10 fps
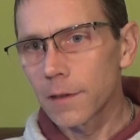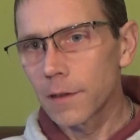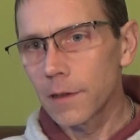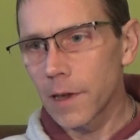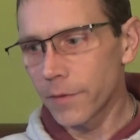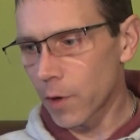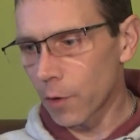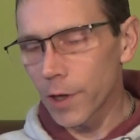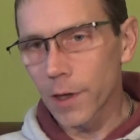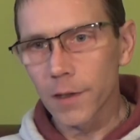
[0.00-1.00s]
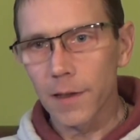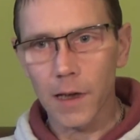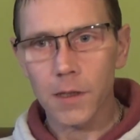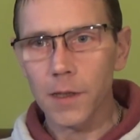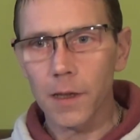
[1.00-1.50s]
They've got you,
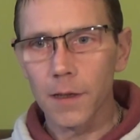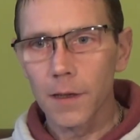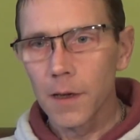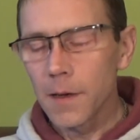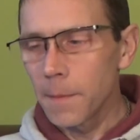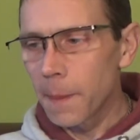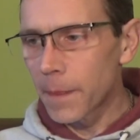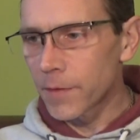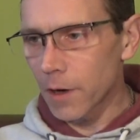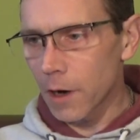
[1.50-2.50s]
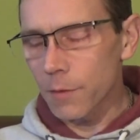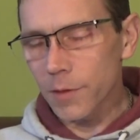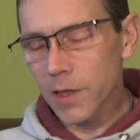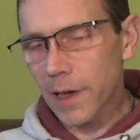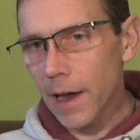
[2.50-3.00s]
that's it. So I
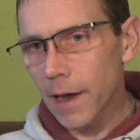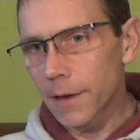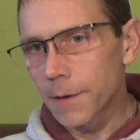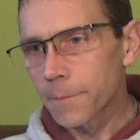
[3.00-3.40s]
was scared.